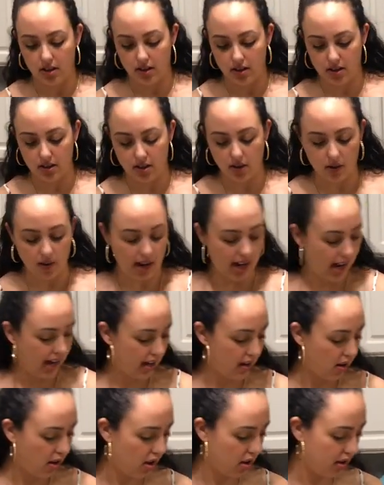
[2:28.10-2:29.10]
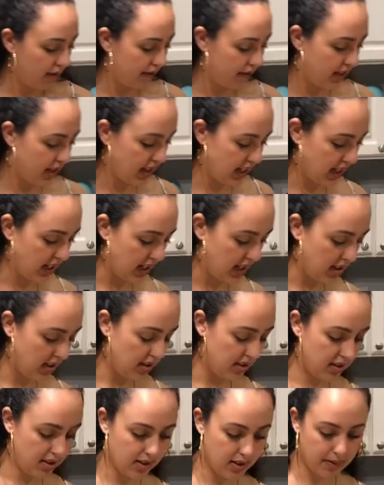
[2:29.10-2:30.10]
So add all of
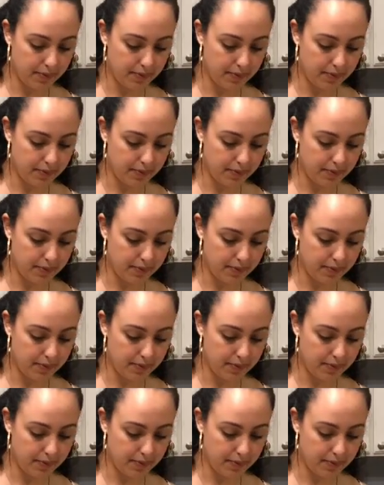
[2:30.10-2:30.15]
these